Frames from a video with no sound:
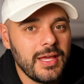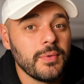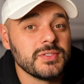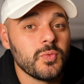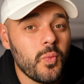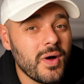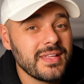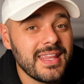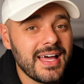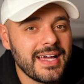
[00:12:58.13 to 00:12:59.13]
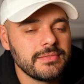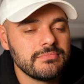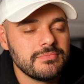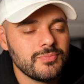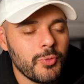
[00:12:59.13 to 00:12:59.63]
It was one
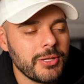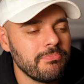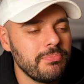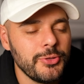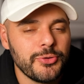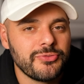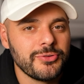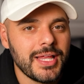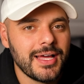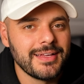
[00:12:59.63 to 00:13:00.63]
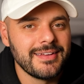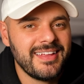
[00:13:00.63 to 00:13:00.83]
line, one beautiful line